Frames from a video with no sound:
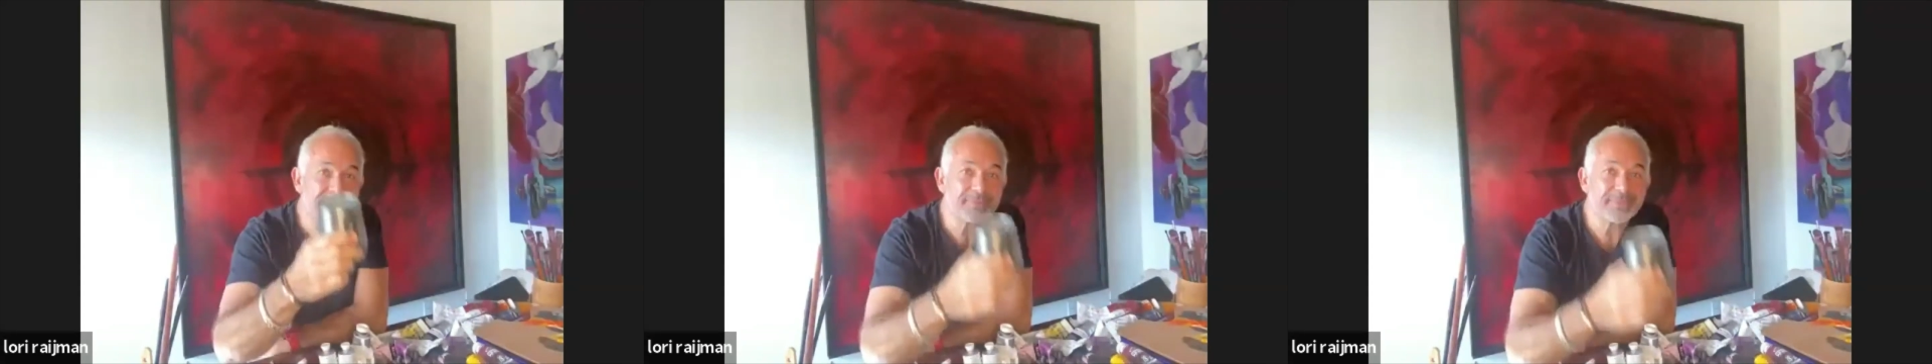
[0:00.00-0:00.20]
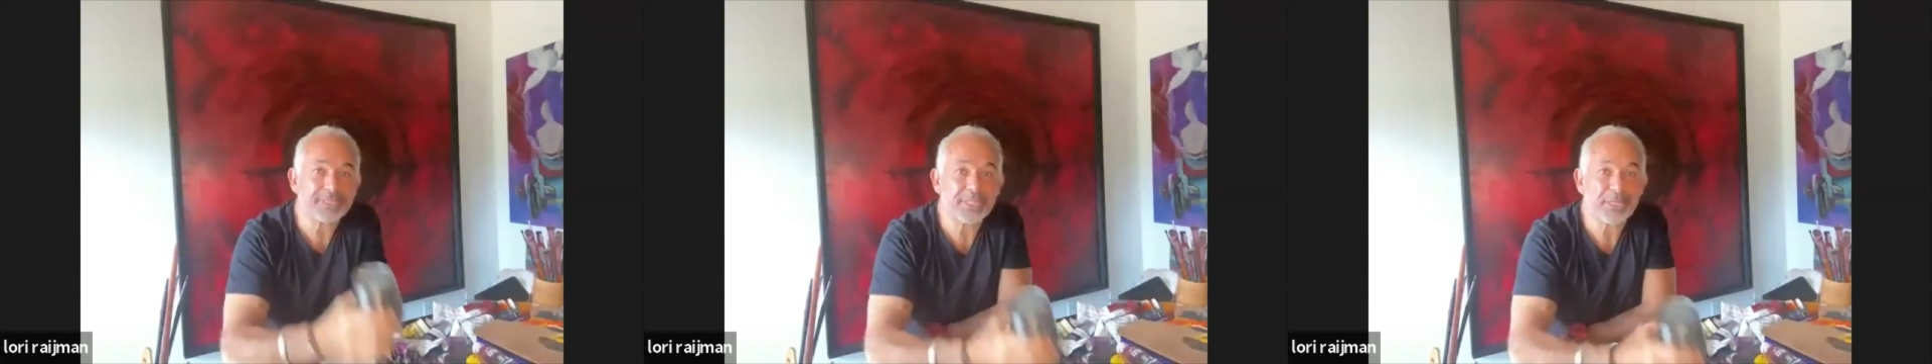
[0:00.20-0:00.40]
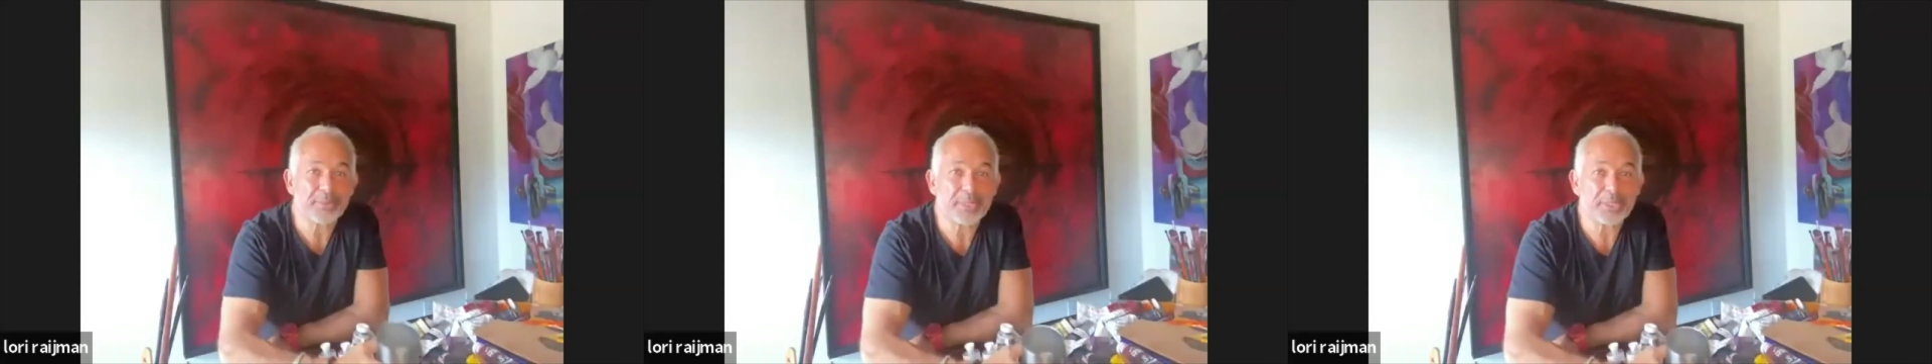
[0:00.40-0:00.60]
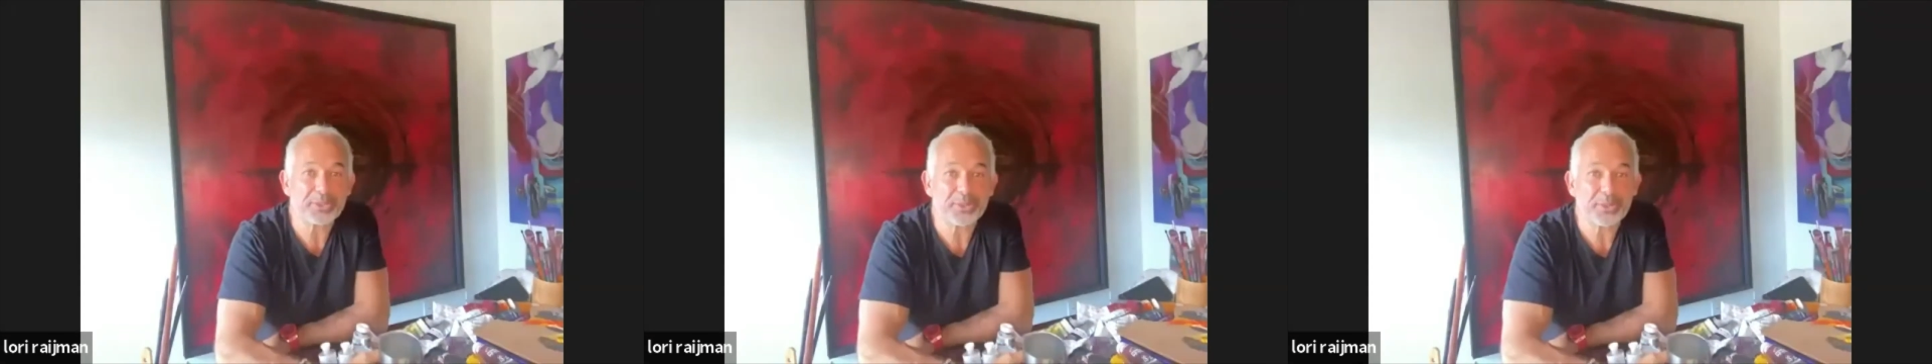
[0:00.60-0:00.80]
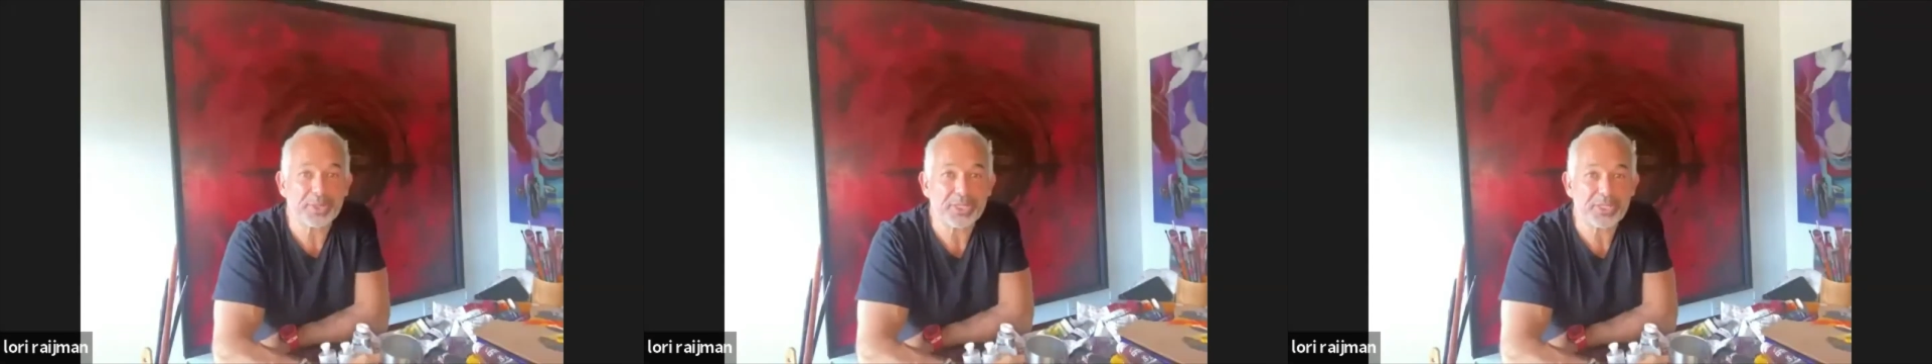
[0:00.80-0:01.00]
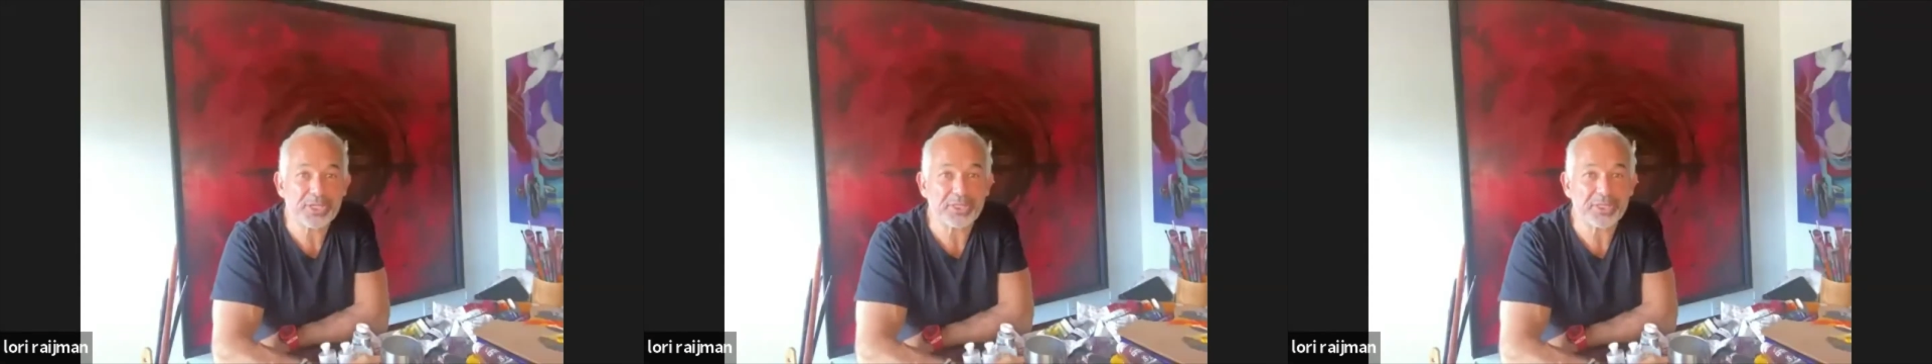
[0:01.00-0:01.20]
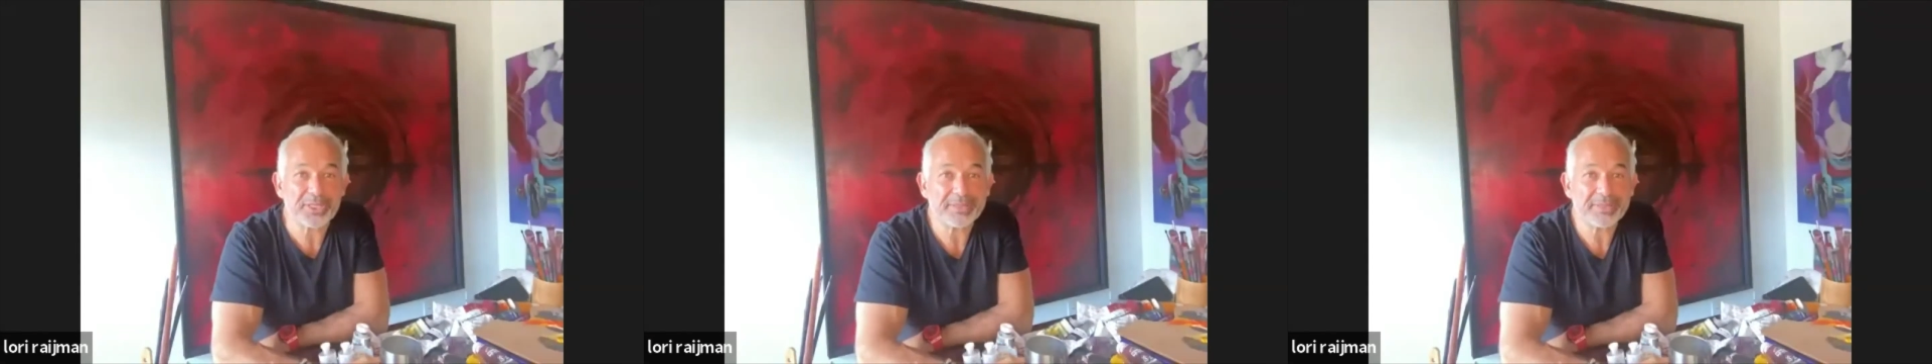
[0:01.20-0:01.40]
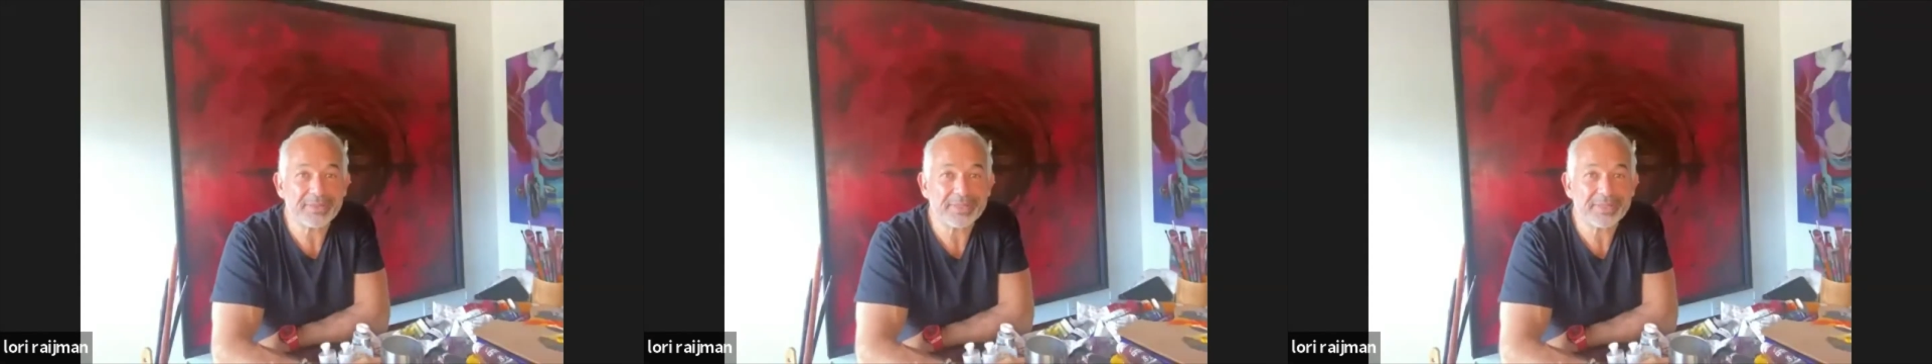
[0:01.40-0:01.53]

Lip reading: something to enjoy.